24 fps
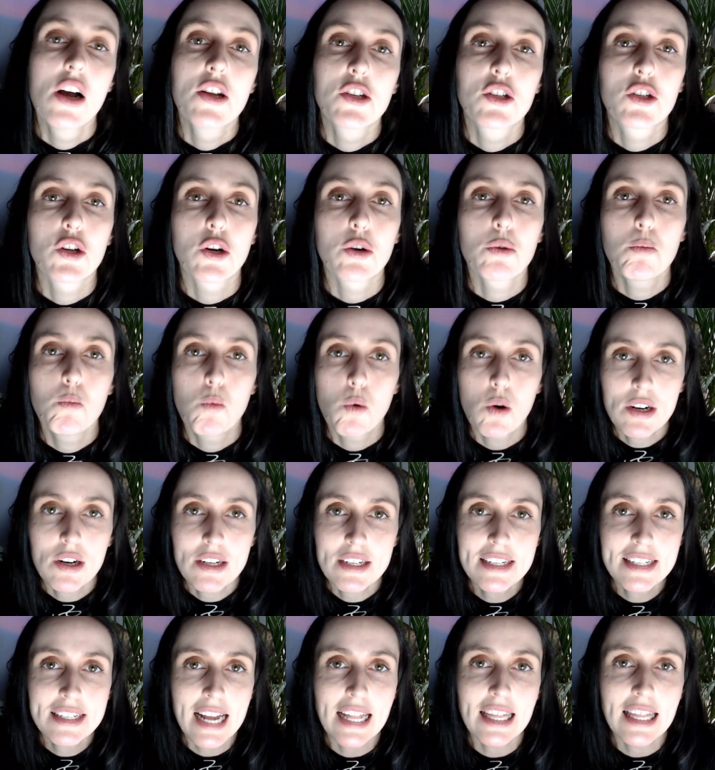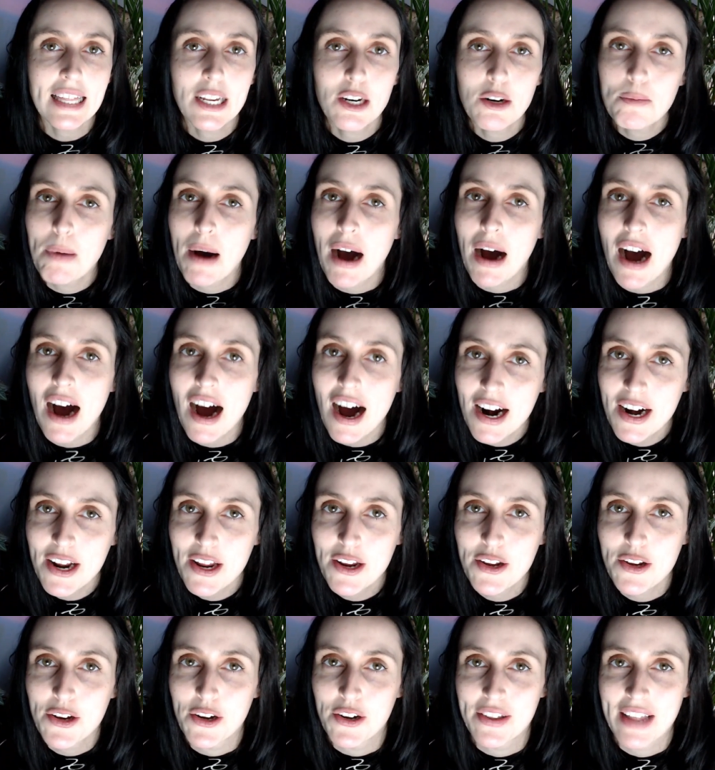So, what does that little part
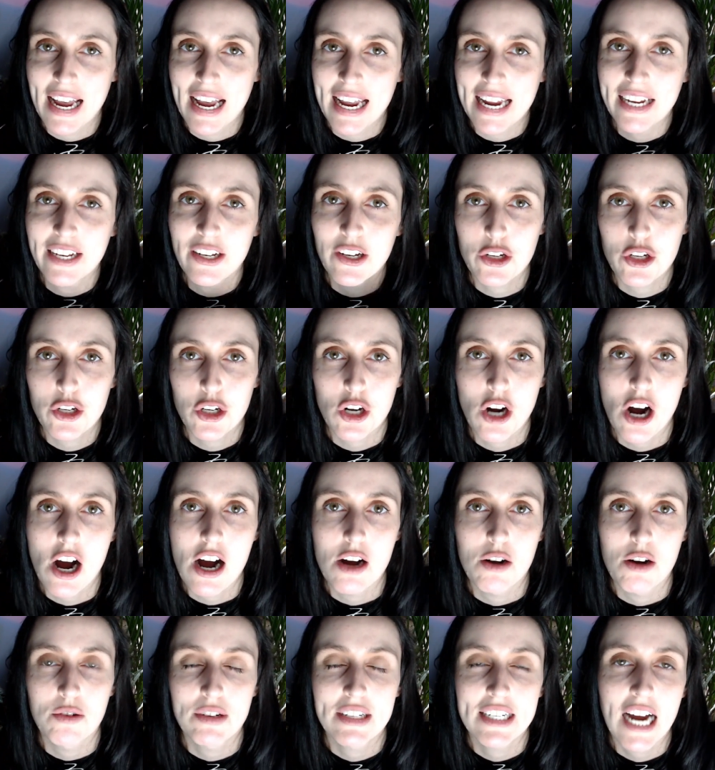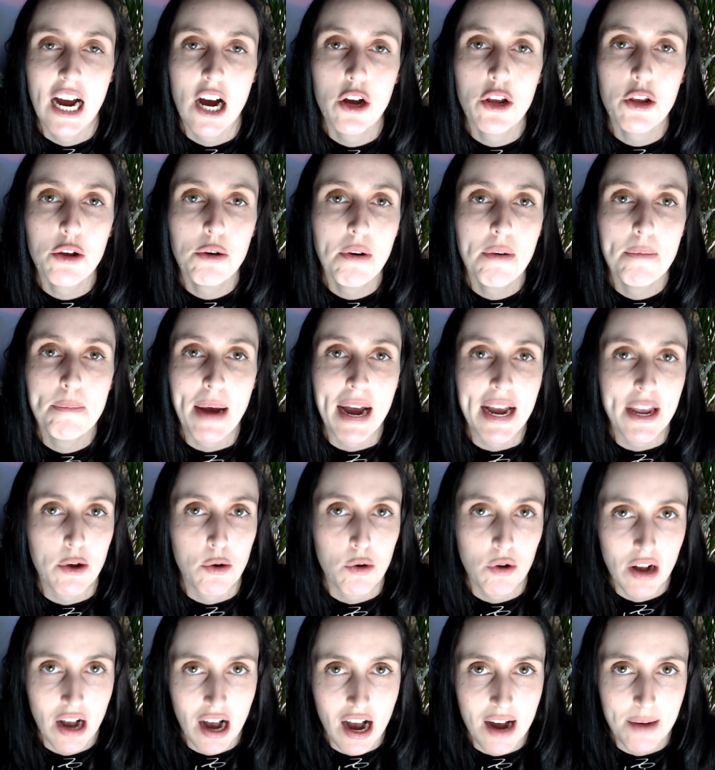in you, that inner child, tell you about
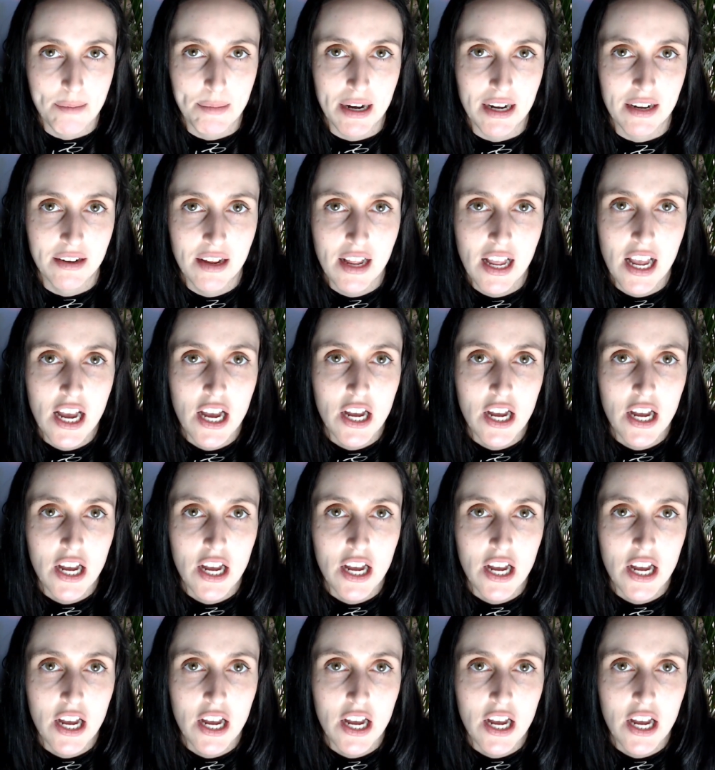your karma?